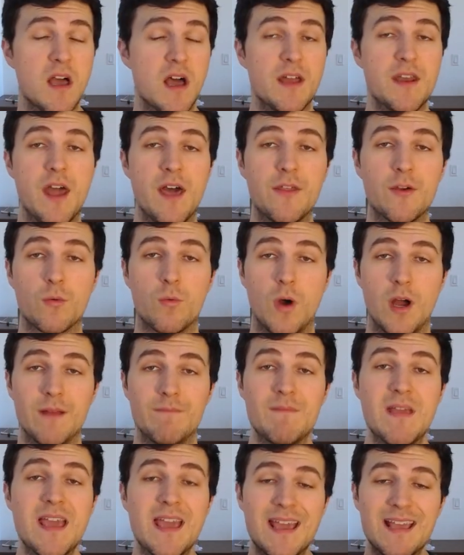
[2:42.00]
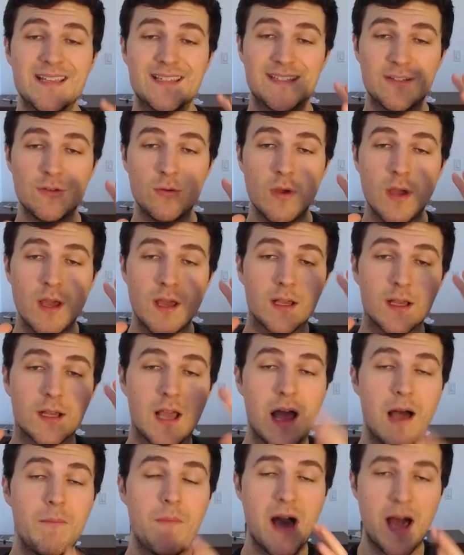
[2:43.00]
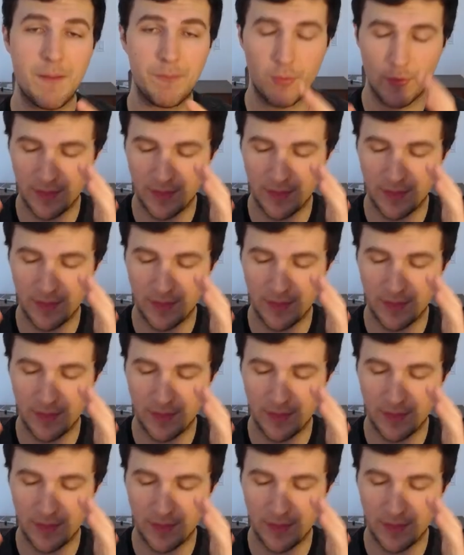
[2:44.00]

Another one is to come up